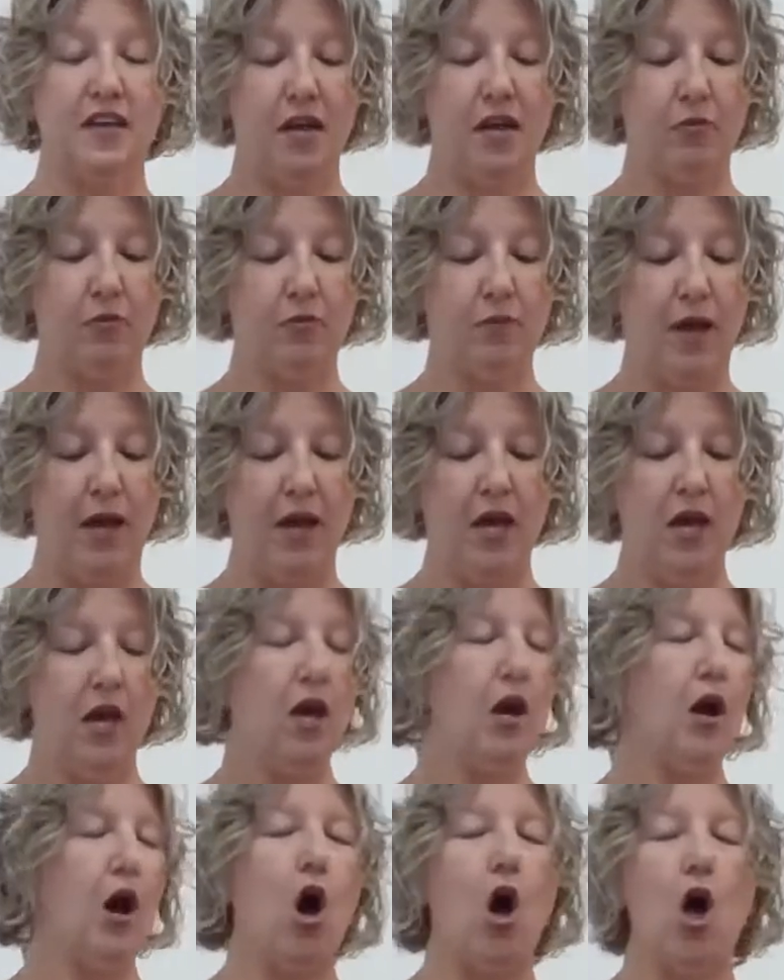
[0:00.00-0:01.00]
an apple pie,
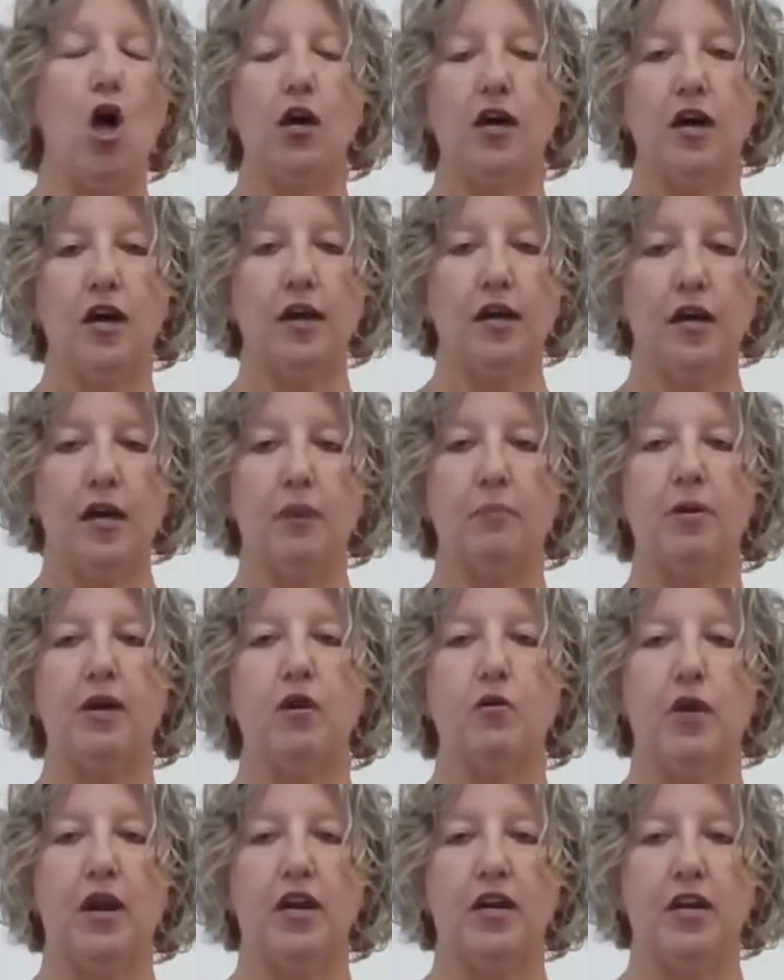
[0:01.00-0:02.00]
all cut up
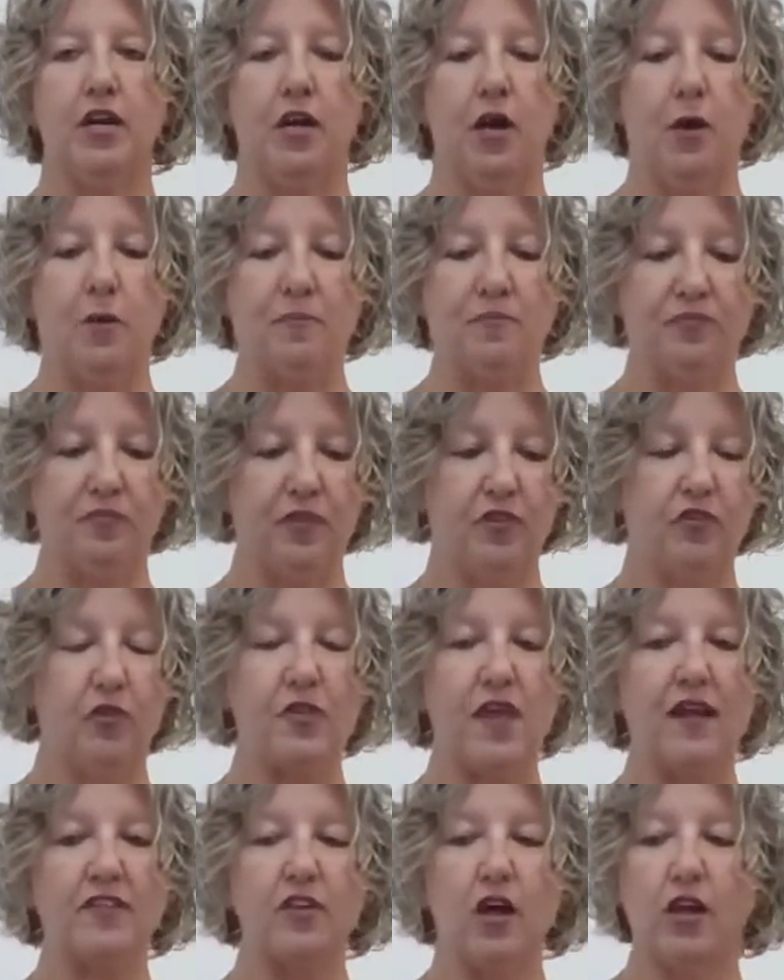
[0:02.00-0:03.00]
and ready to go. So
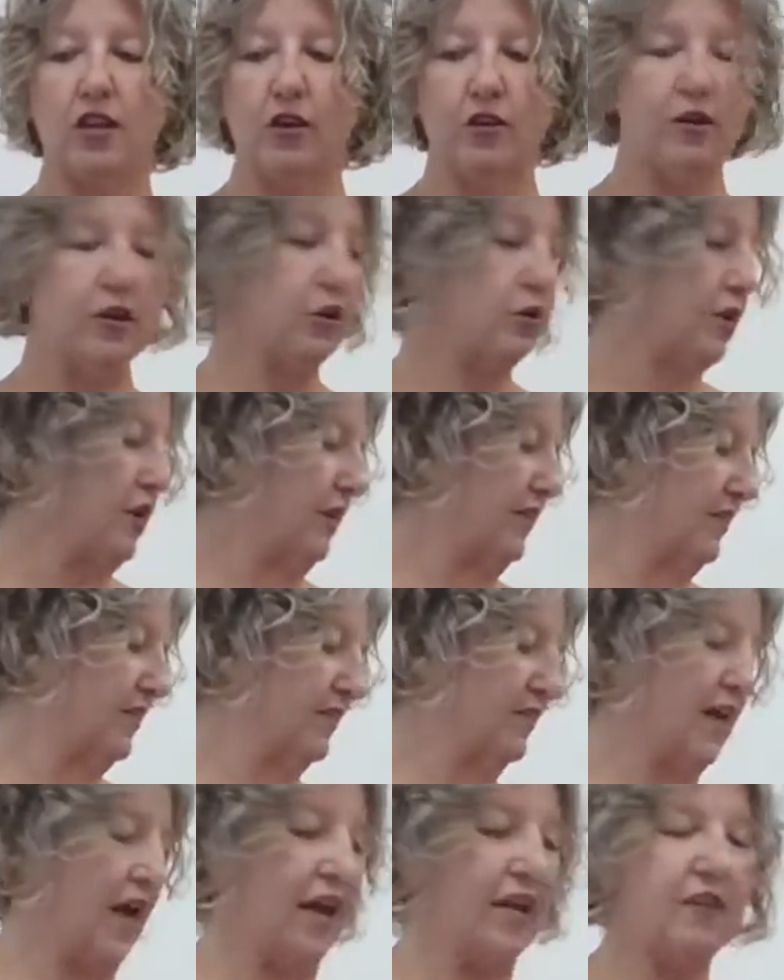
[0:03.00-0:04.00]
that's all our ingredients.
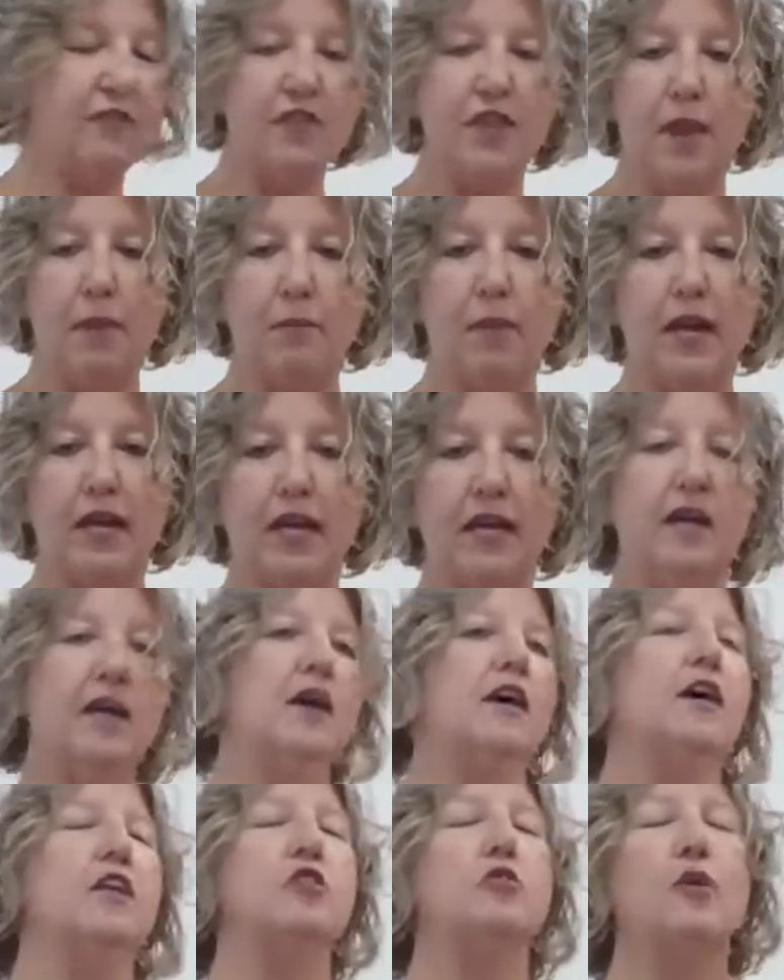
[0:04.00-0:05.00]
It's not even that many.
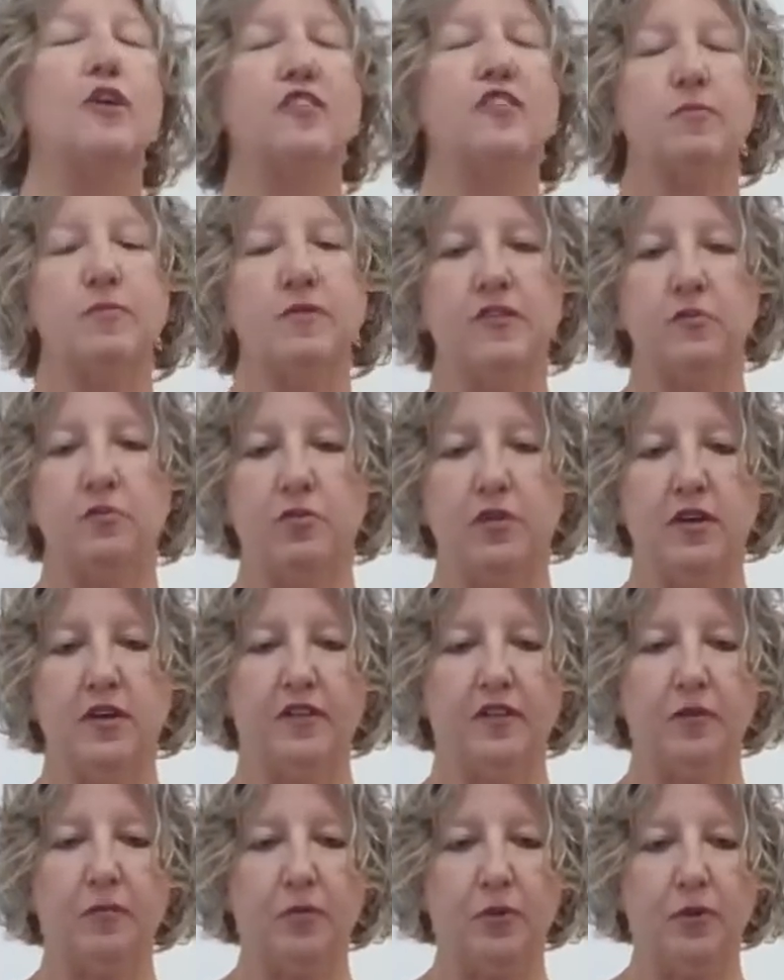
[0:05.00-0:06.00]
The recipe is pretty
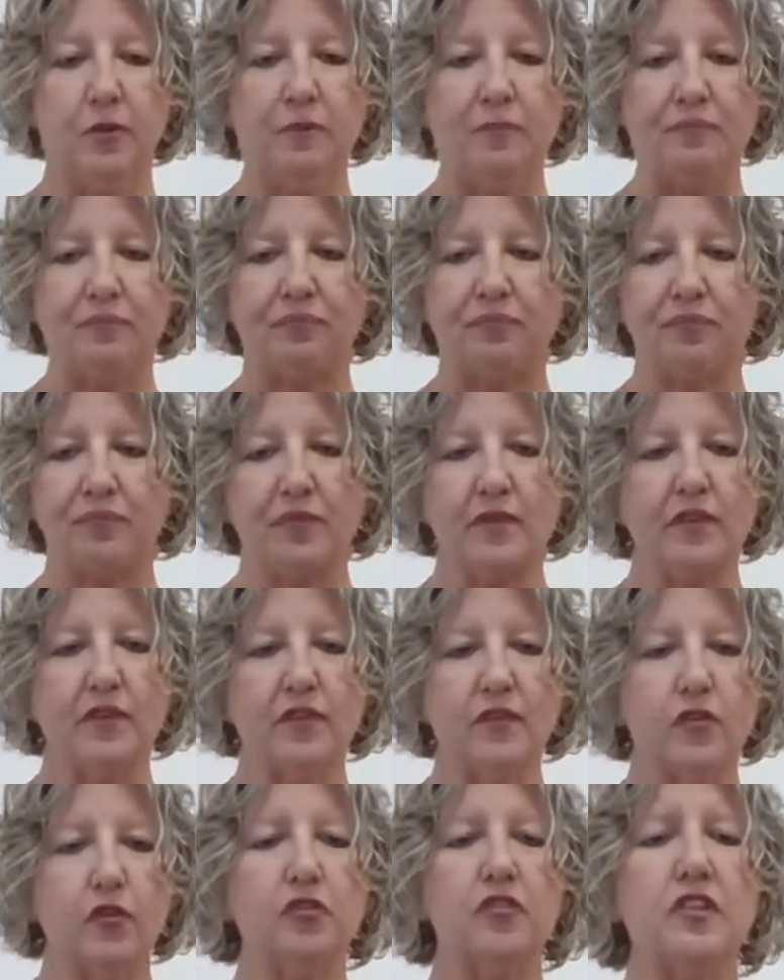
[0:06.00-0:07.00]
simple.
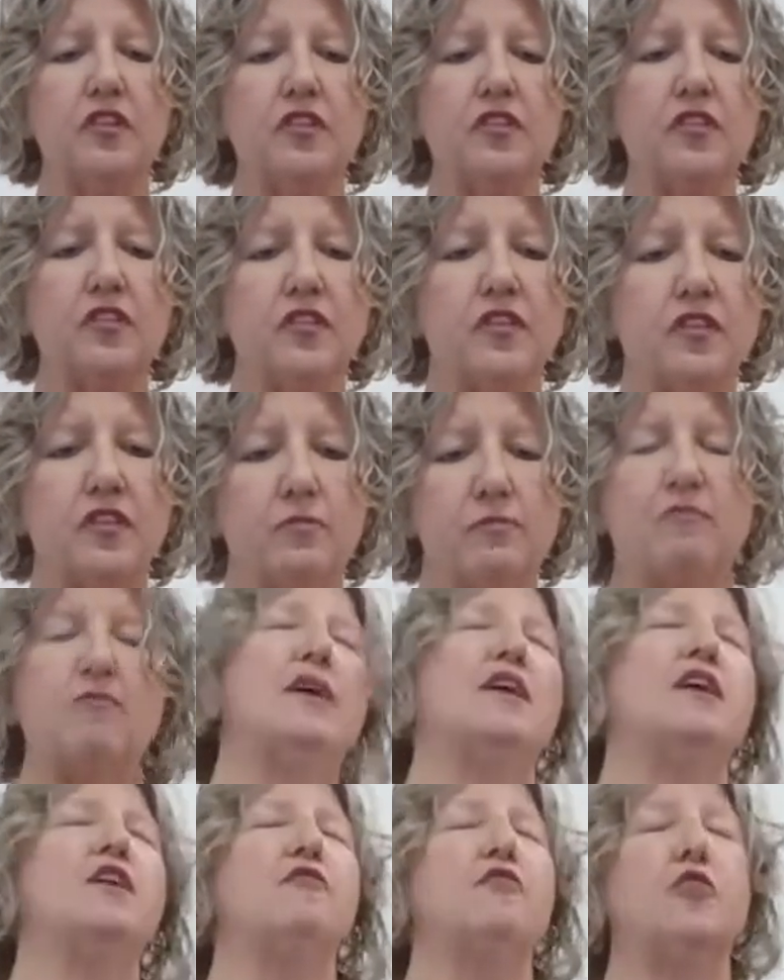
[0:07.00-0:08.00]
So since this is
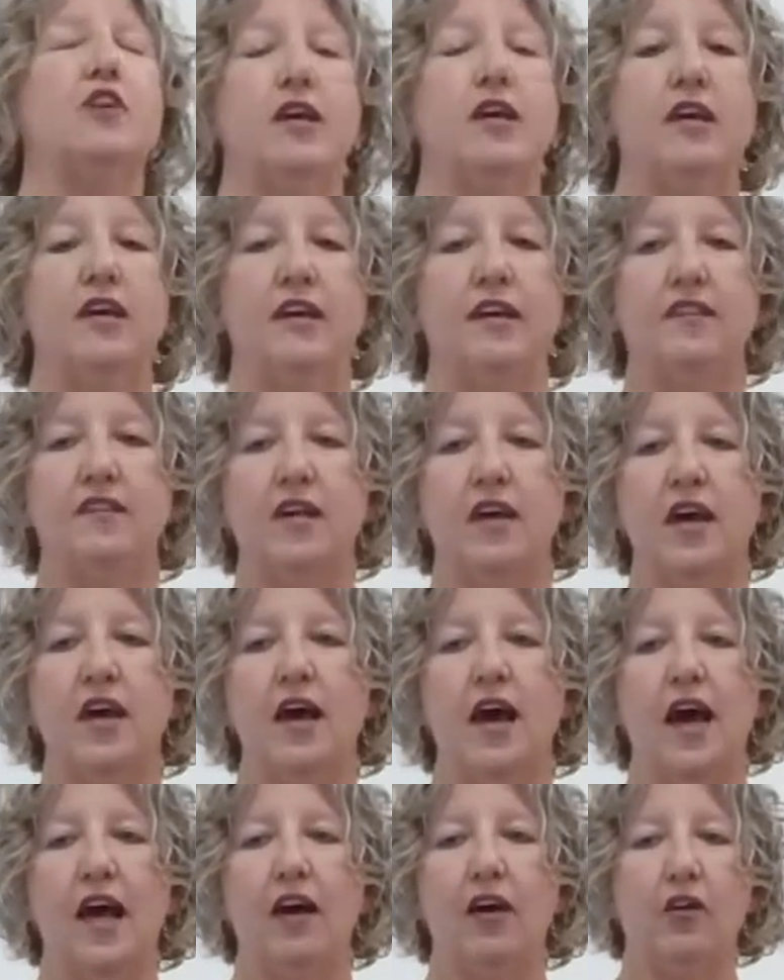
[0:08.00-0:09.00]
baking for kids,
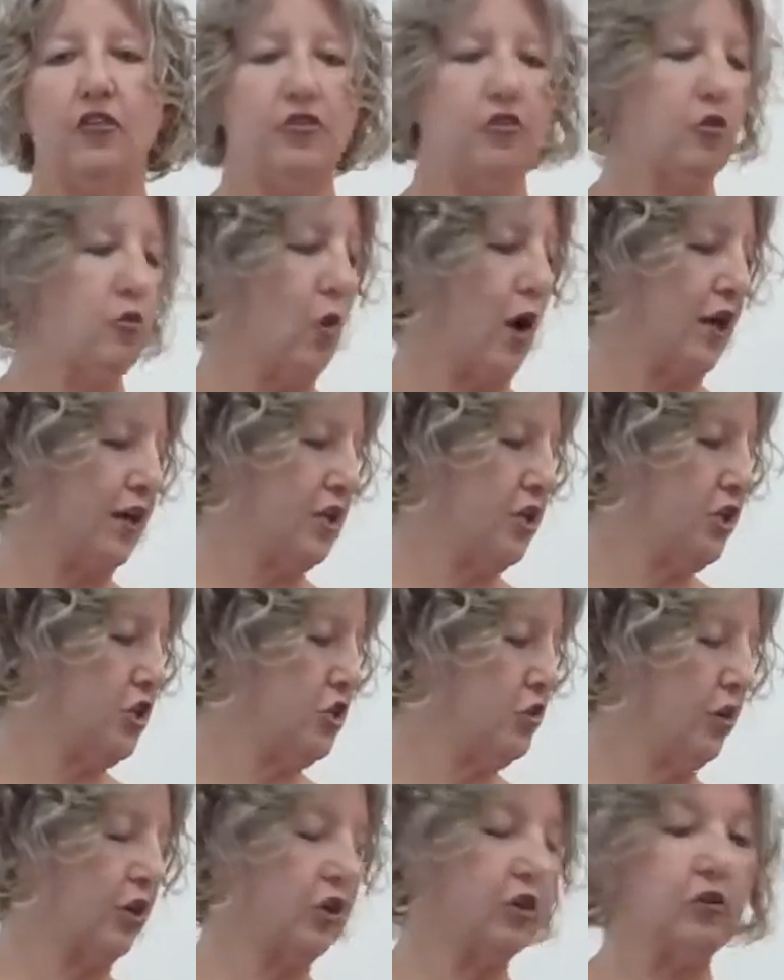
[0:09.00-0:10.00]
I also wanted
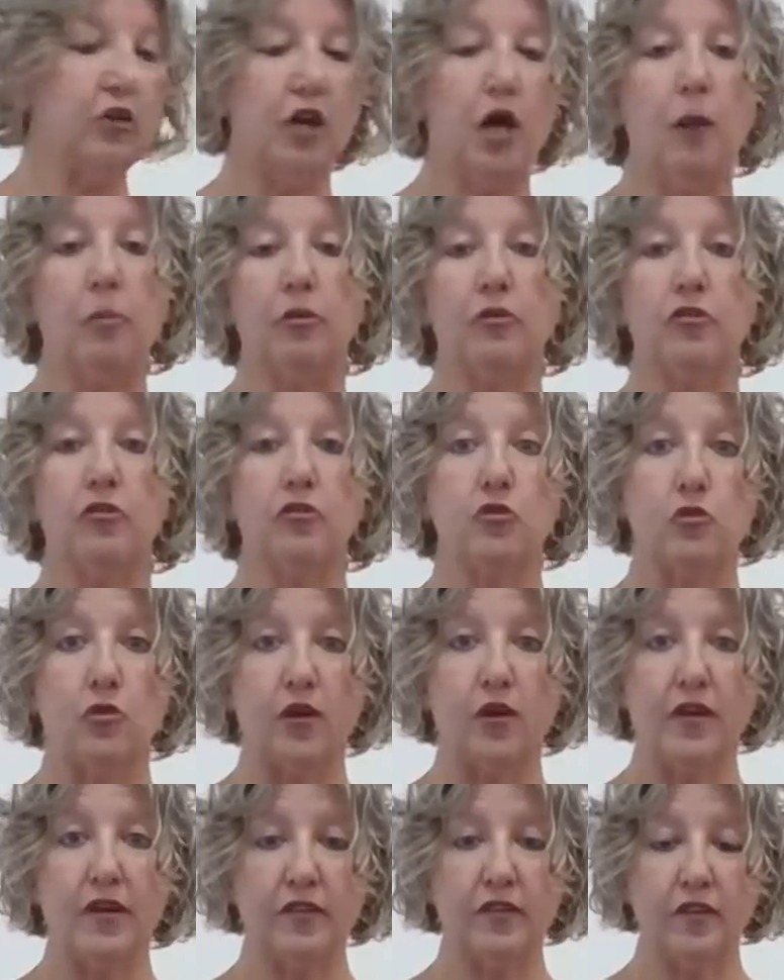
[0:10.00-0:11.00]
to include a couple
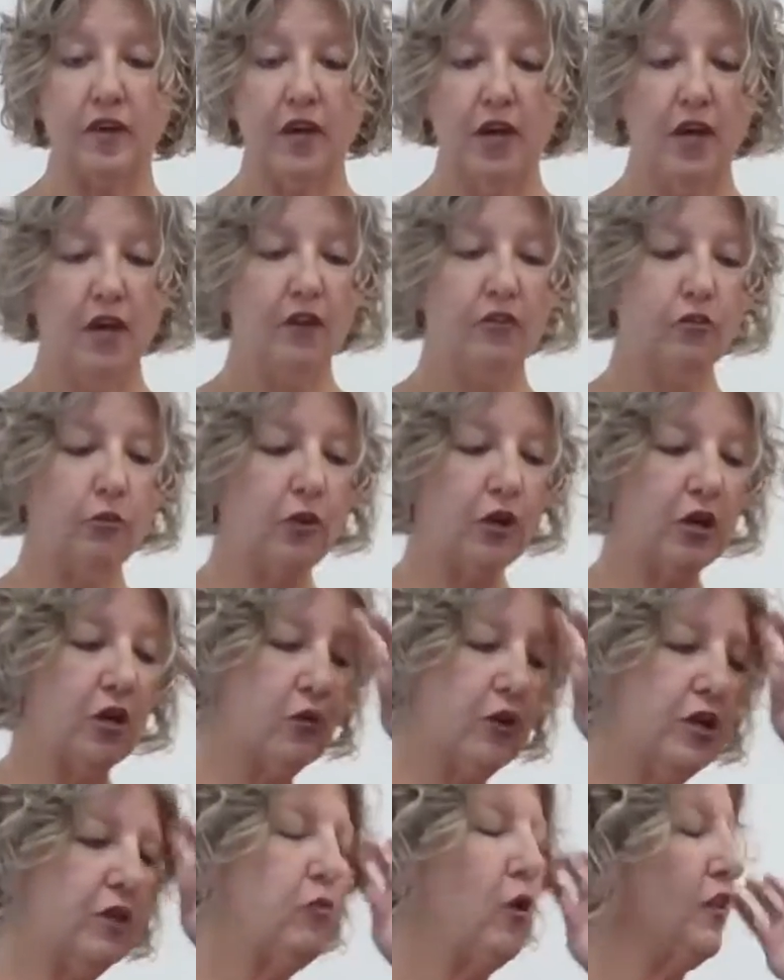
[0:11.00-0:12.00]
stories. So we're gonna
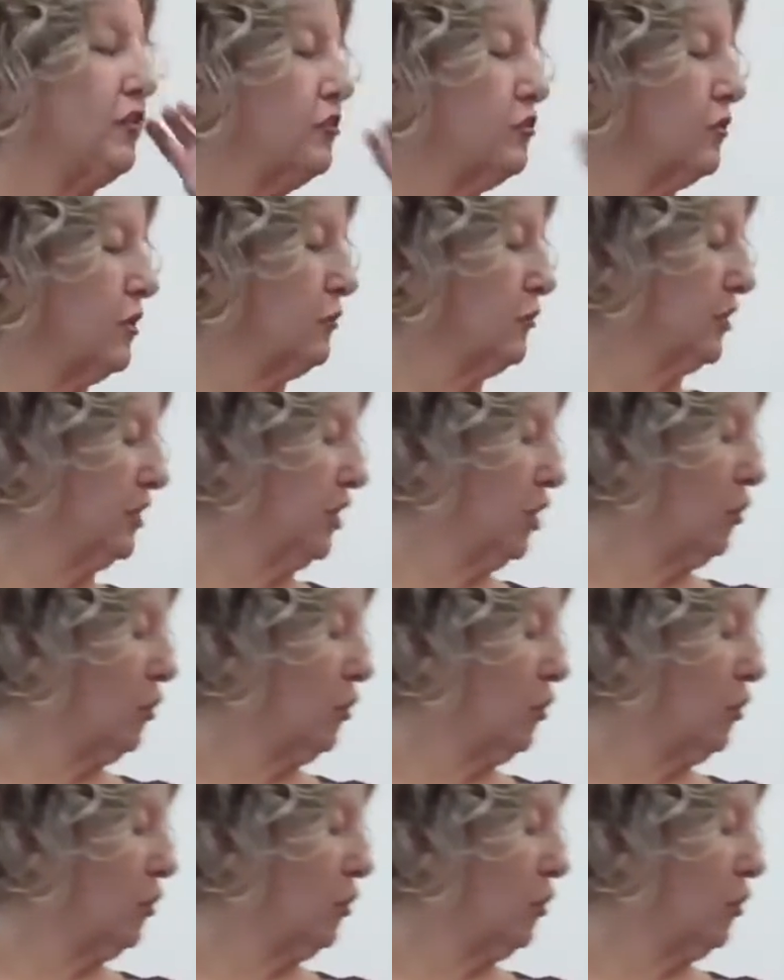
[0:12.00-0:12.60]
read one story really